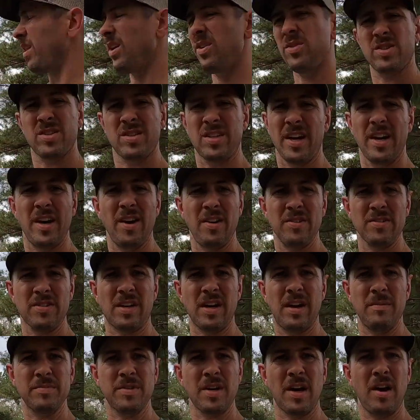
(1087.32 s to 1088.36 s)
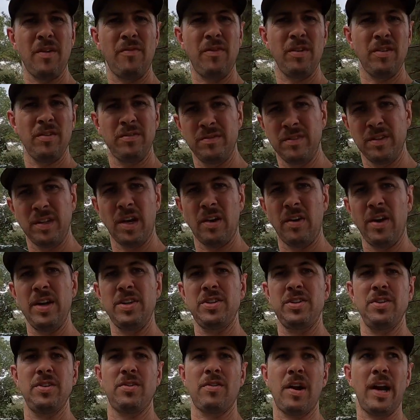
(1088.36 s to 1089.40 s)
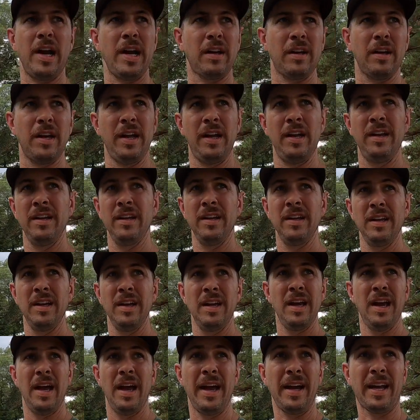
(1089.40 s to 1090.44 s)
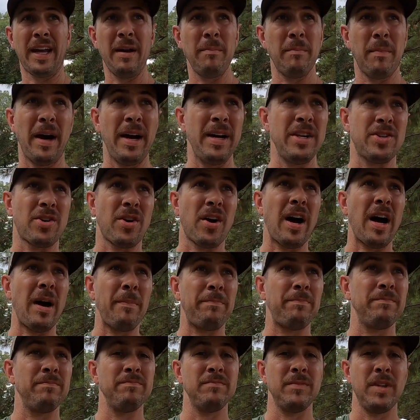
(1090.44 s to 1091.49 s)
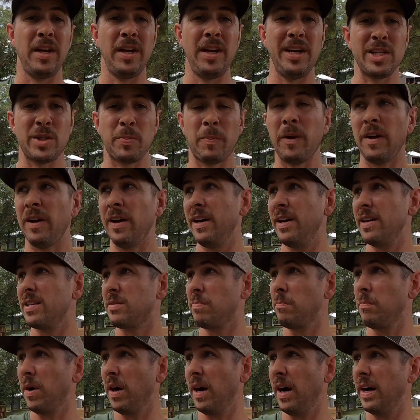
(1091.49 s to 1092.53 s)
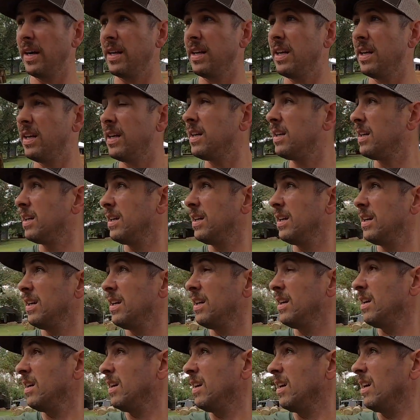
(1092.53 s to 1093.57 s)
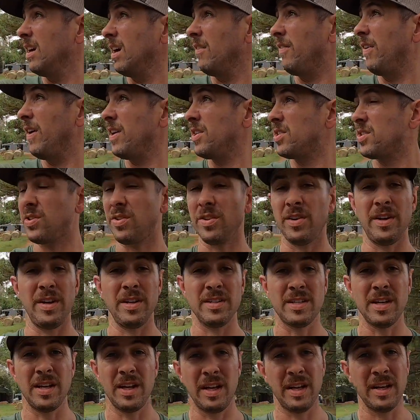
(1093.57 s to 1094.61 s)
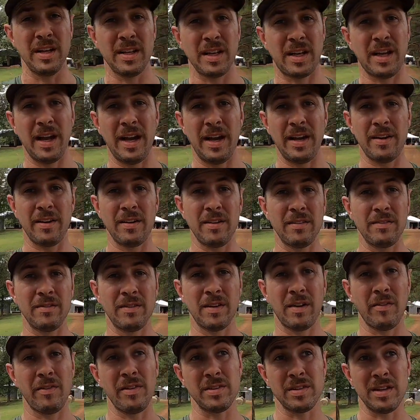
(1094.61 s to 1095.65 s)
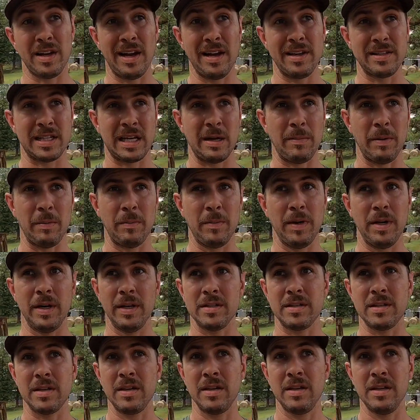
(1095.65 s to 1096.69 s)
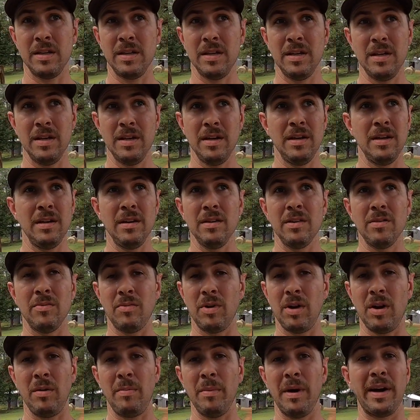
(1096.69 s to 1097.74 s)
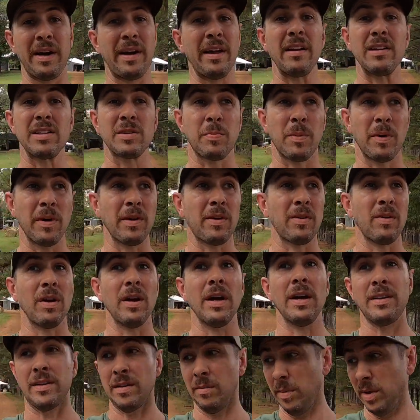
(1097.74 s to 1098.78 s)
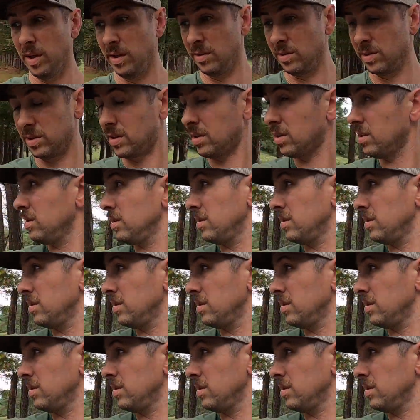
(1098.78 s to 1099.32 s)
of those cells comes over, you know, hits you directly. Heck, it might drop an inch plus, but if history is any indicator of these last couple of months, we might get a sprinkle at the most.